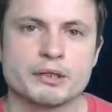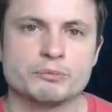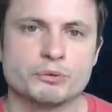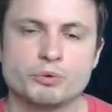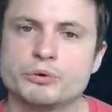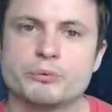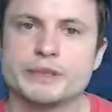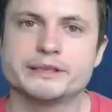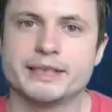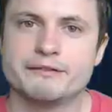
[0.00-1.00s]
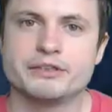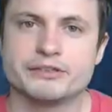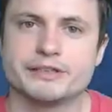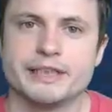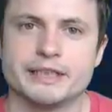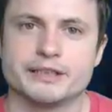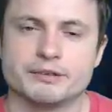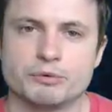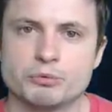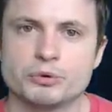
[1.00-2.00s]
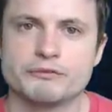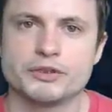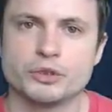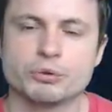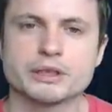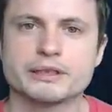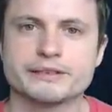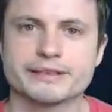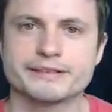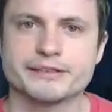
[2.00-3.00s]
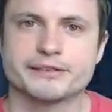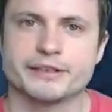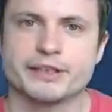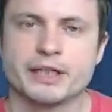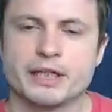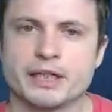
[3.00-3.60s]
we wouldn't really even see it. We wouldn't even know that this existed.